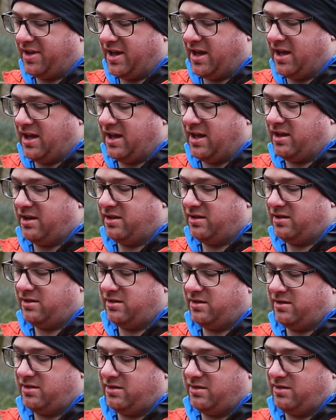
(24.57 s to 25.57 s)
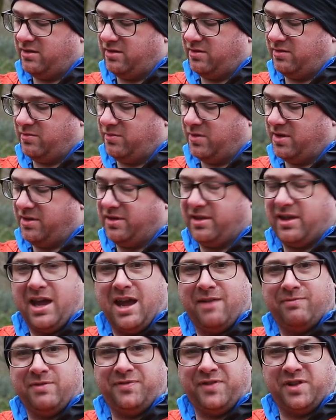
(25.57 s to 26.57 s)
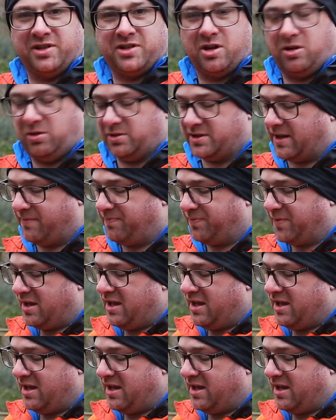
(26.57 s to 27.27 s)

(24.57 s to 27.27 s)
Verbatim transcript: uh, with every filter holder.